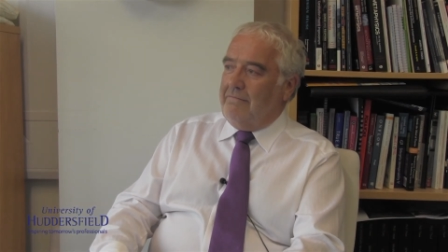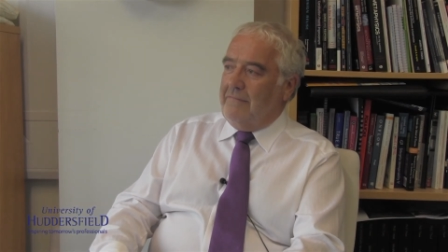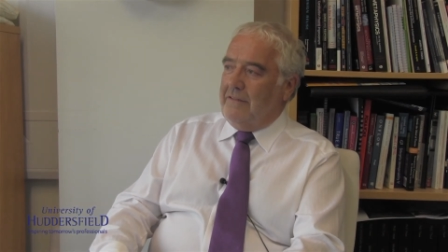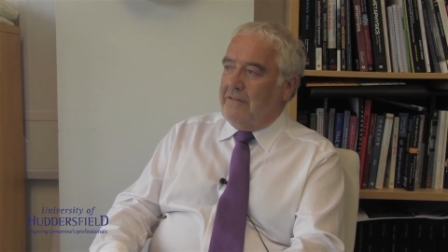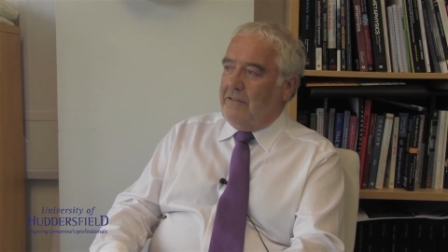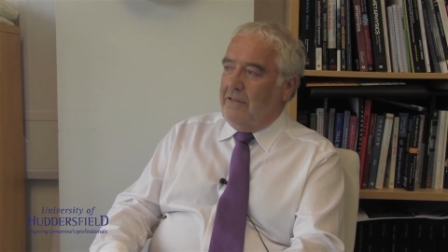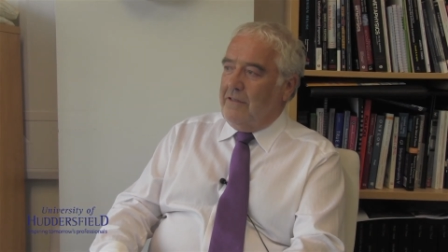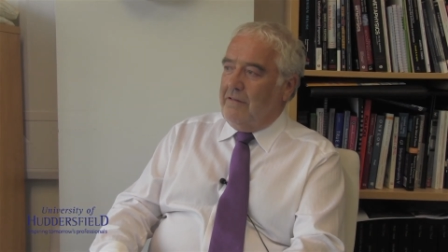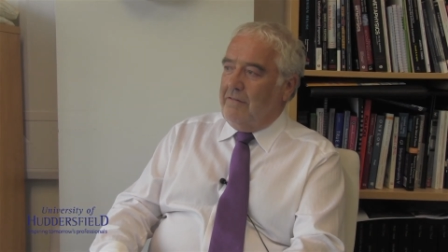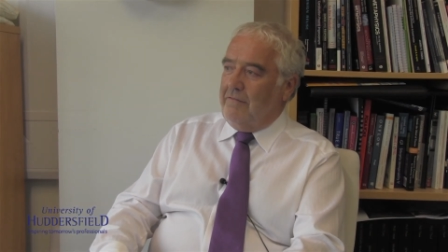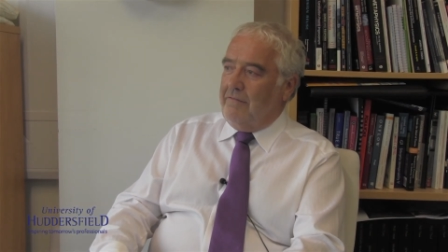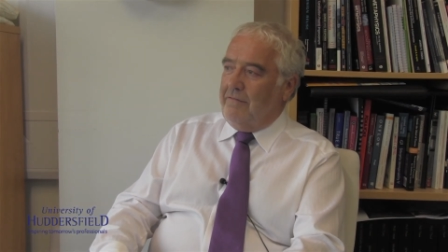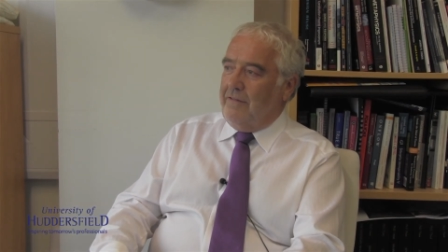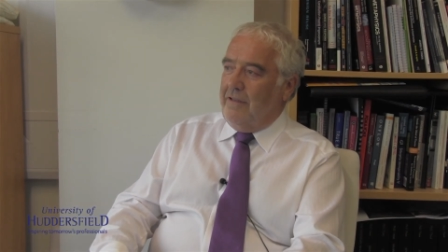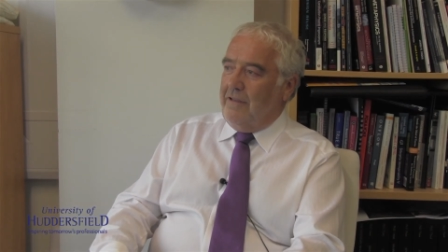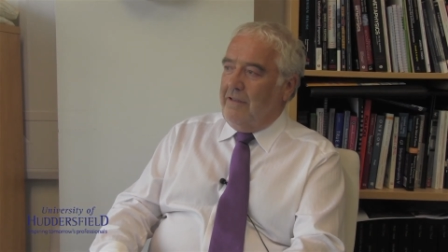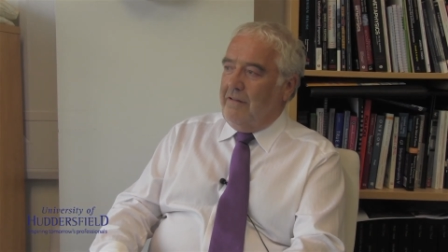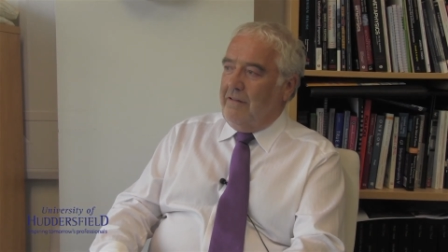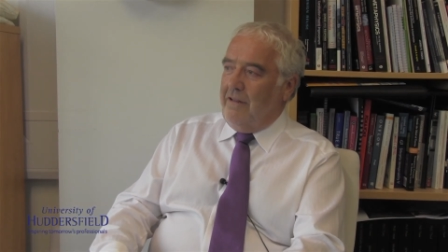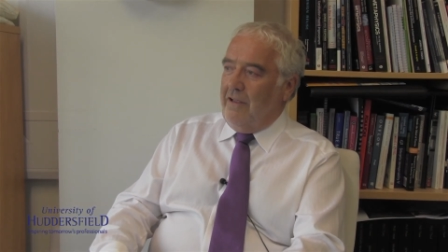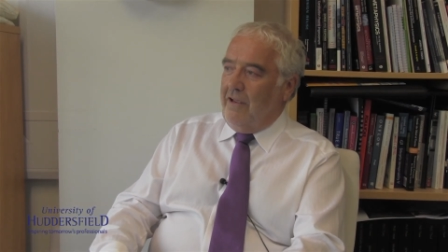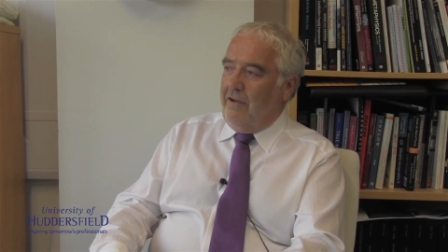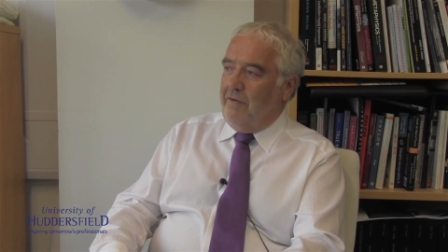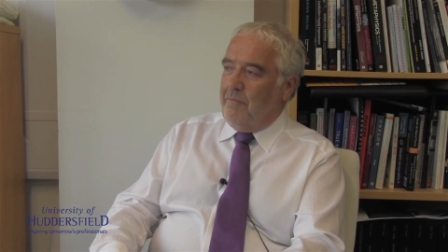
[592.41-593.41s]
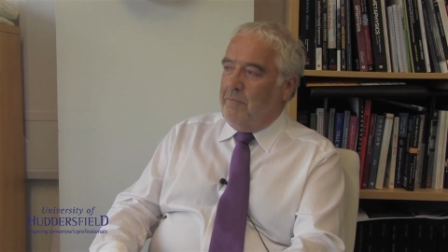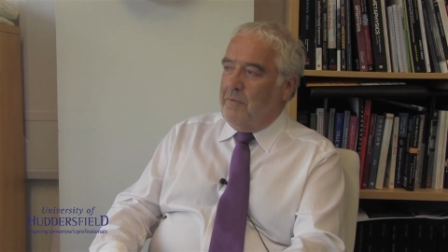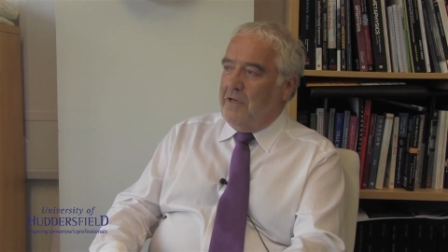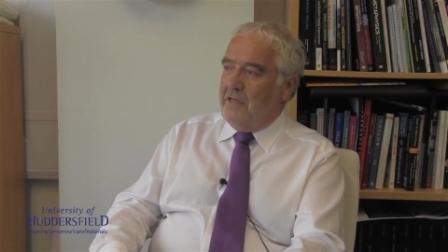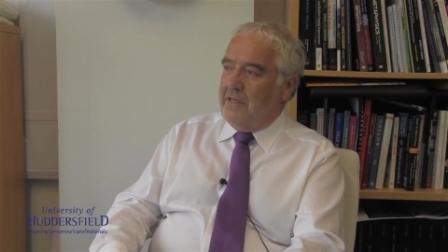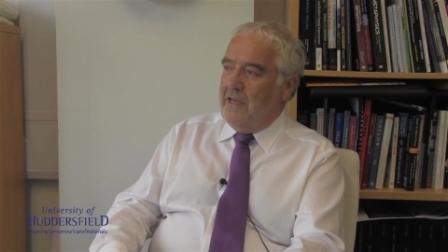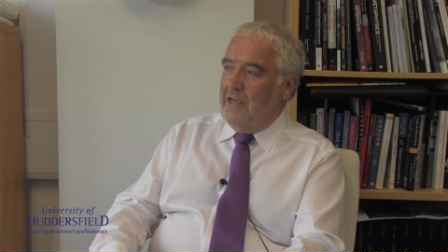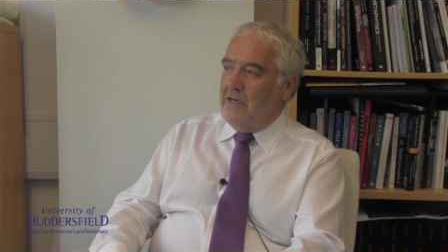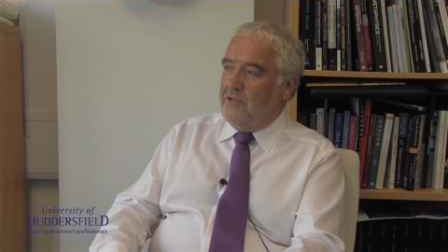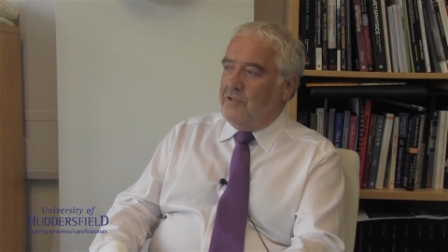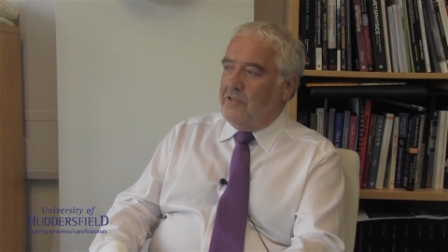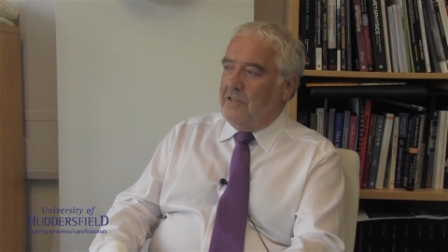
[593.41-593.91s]
sort of the
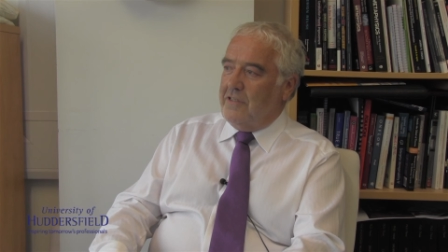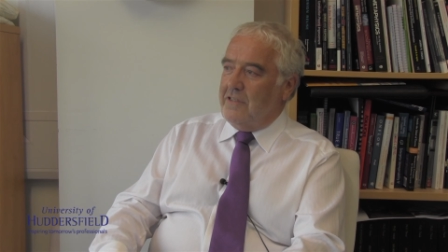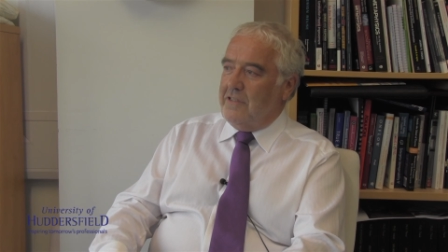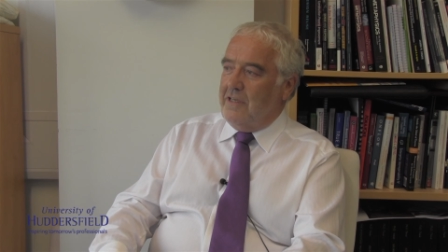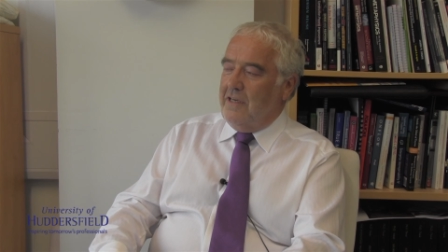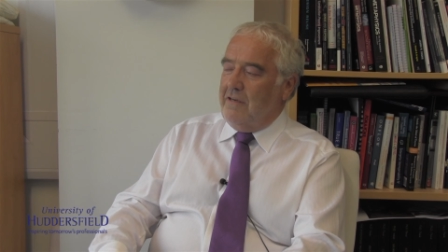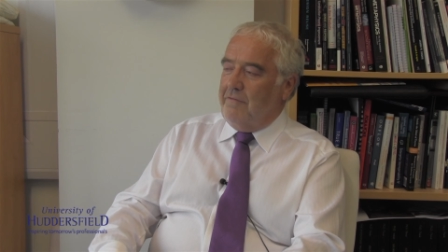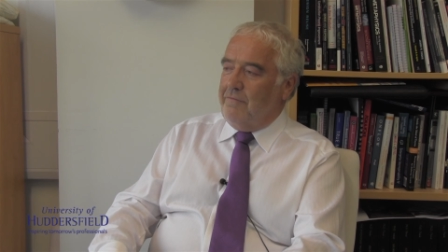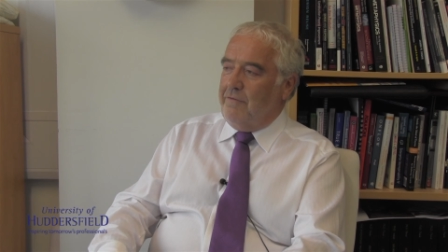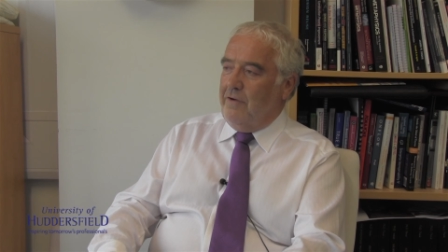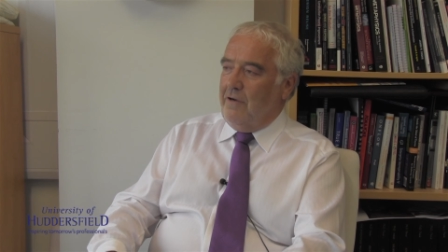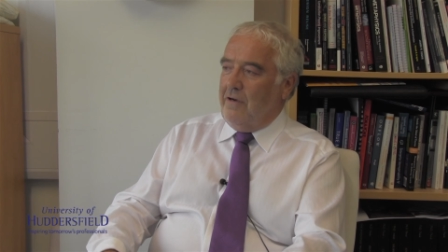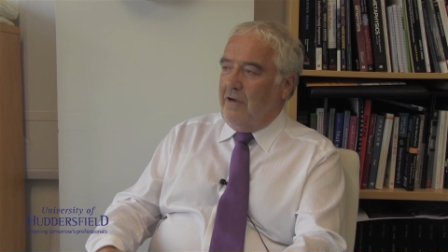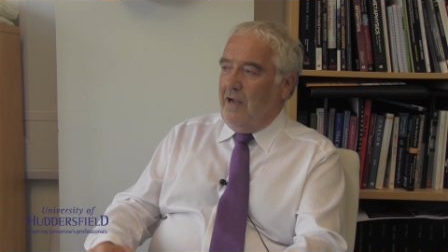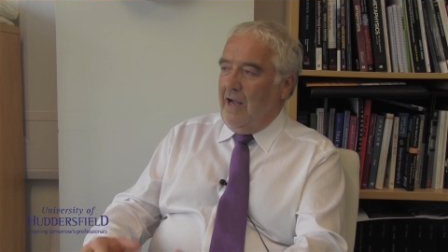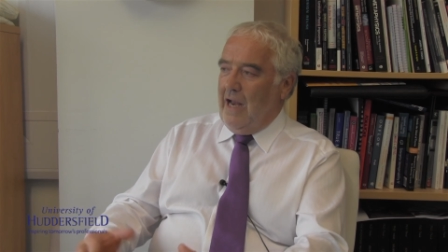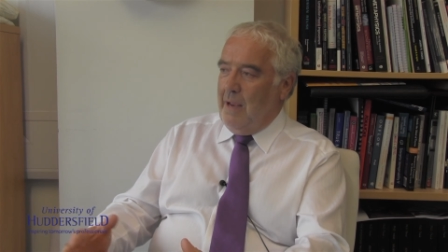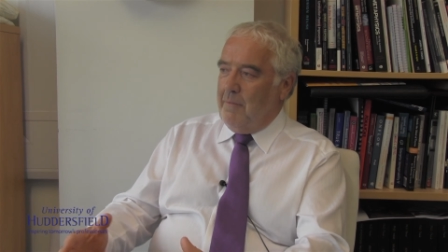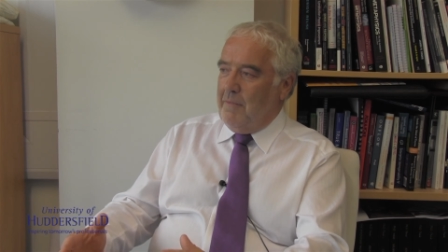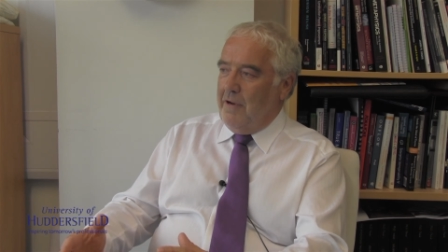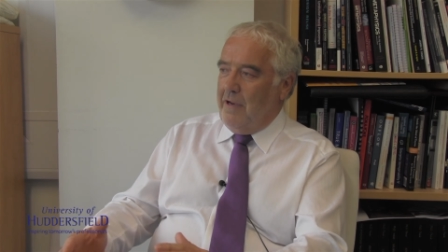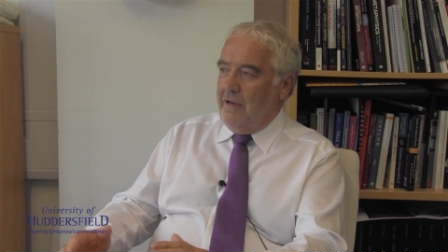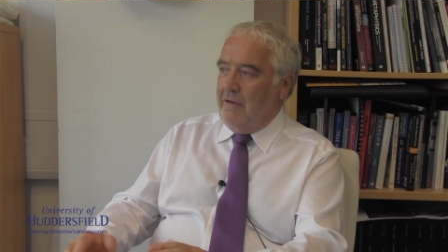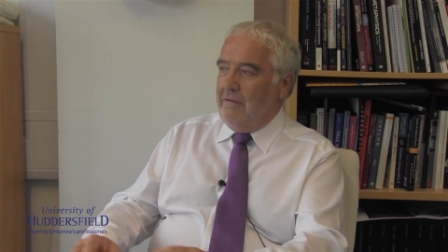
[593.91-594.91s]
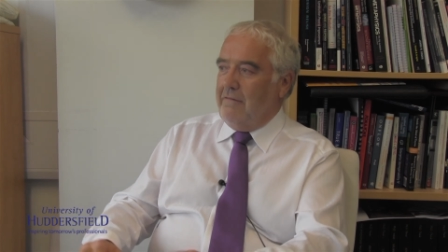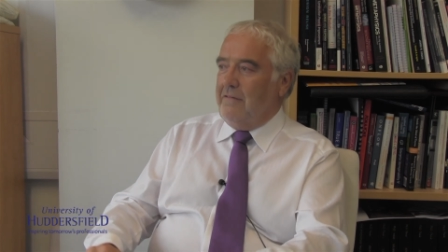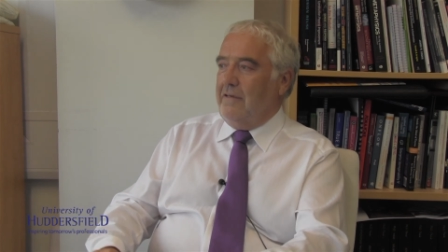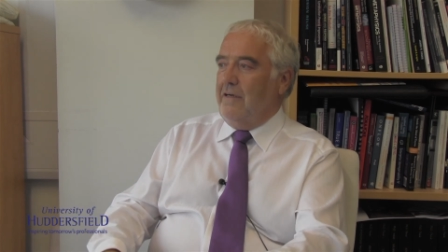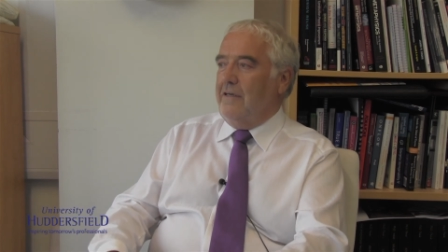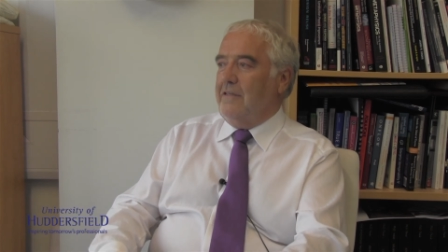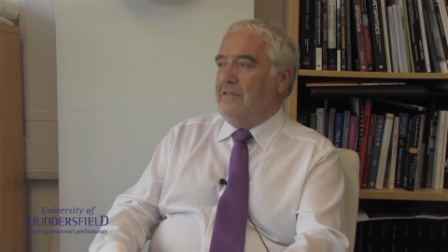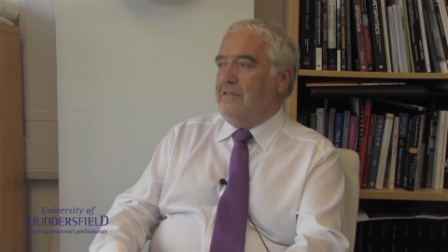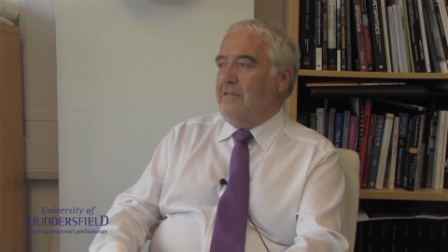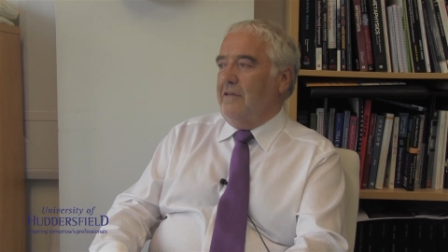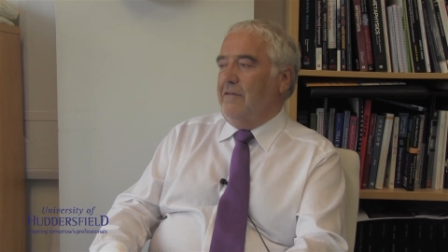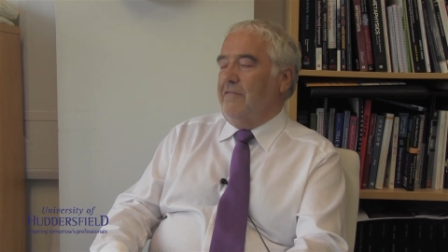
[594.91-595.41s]
government agency for climate,
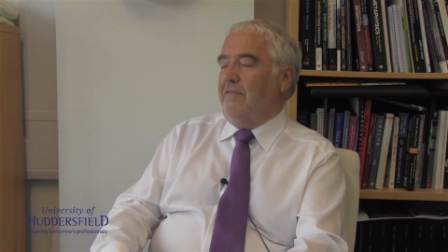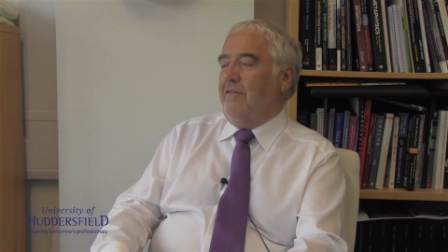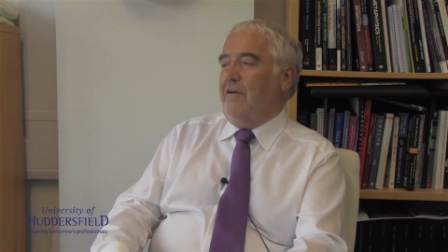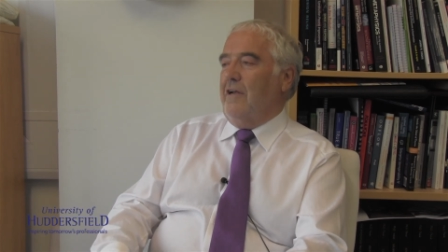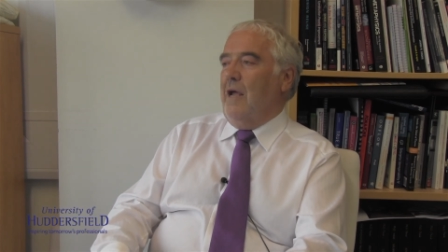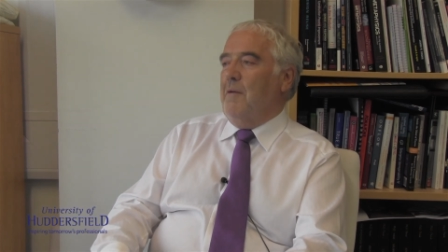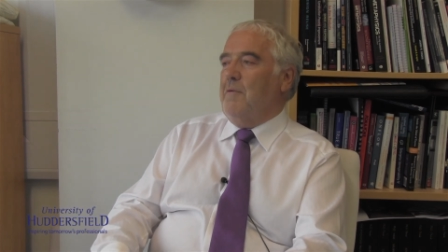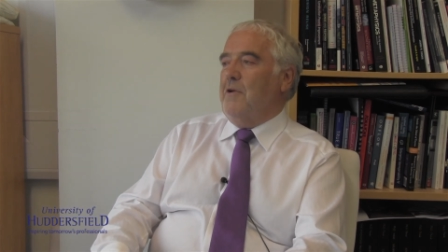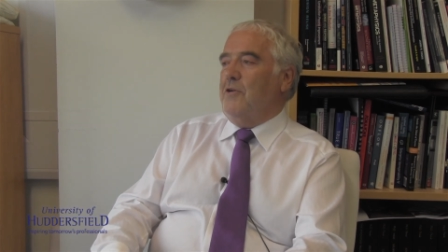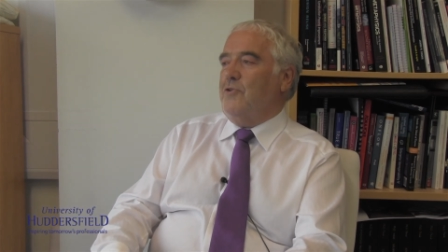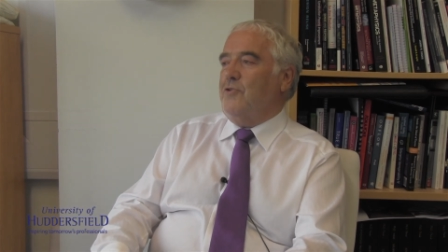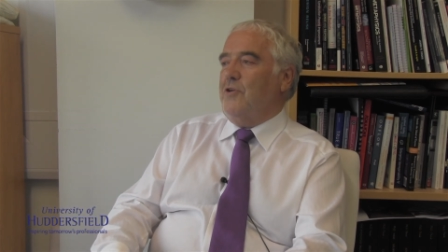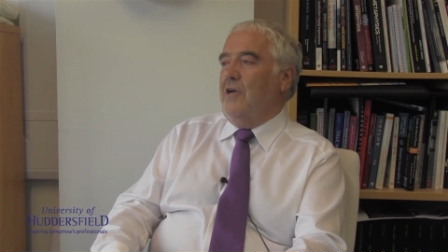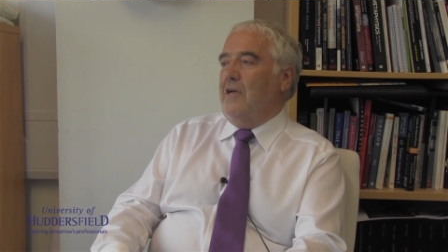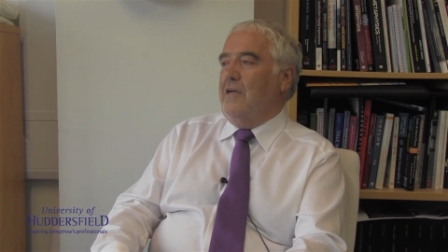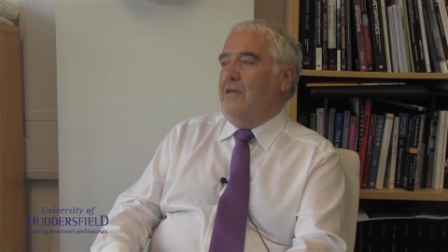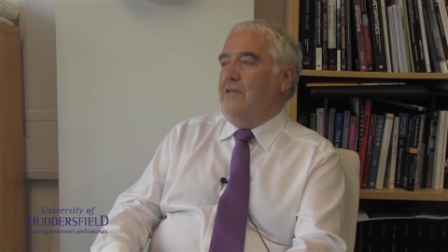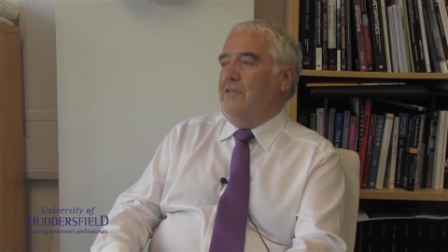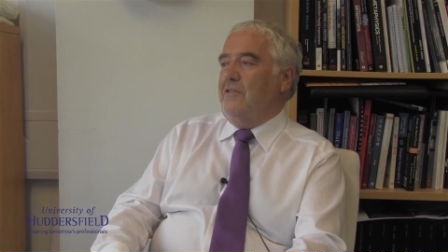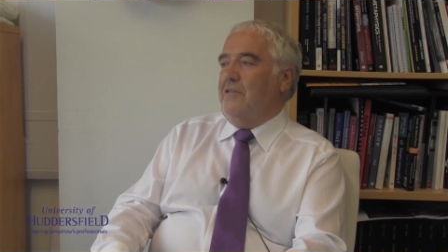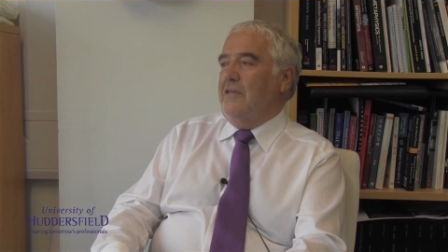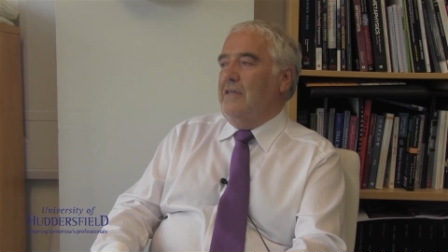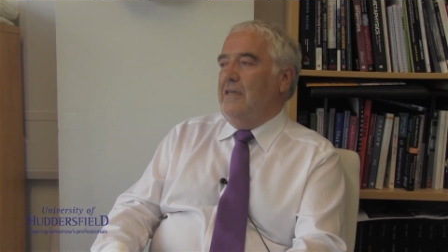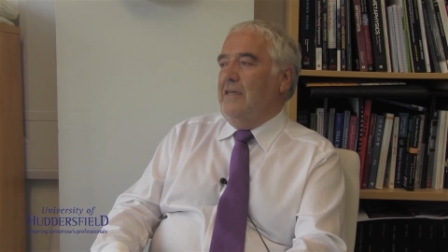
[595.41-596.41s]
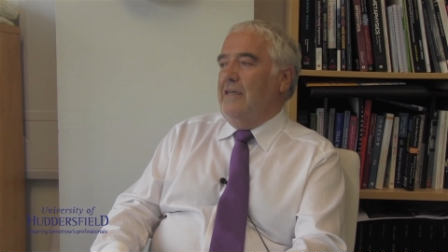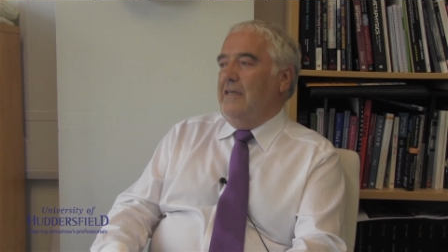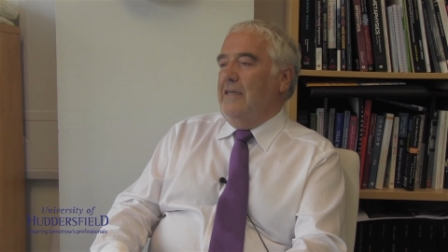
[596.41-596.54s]
right, sort of climate change.